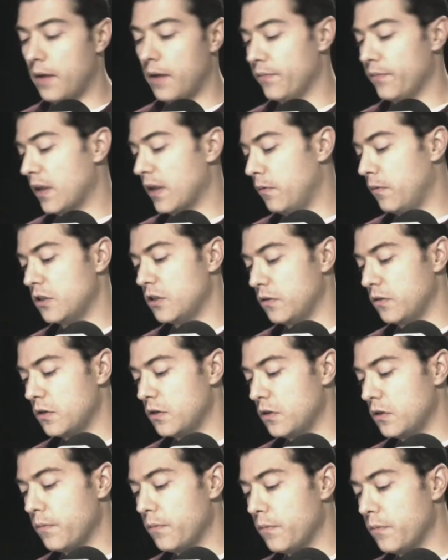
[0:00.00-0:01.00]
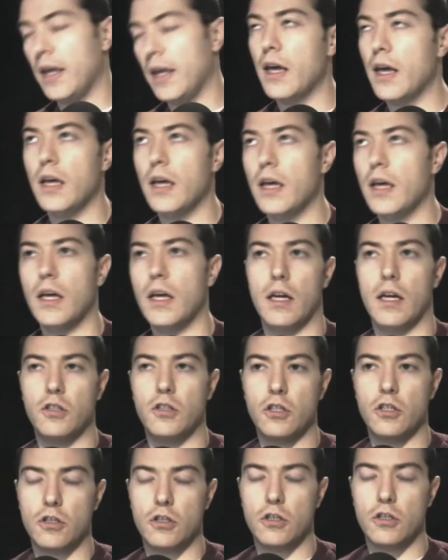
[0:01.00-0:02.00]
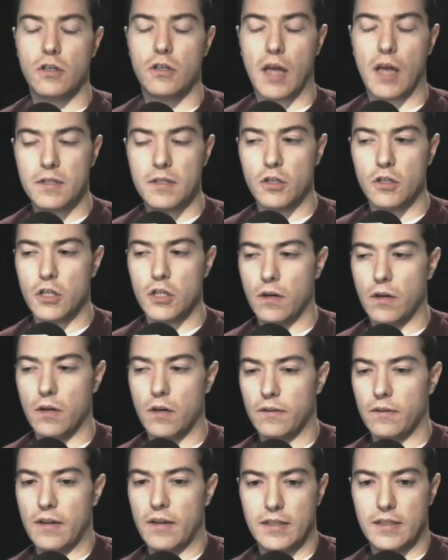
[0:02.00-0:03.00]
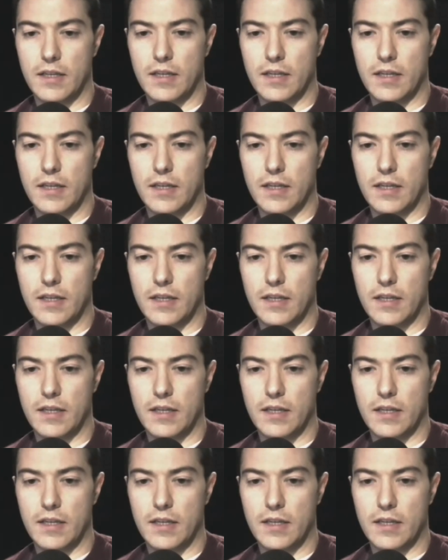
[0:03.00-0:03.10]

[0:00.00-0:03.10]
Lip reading: which to me just comes to show that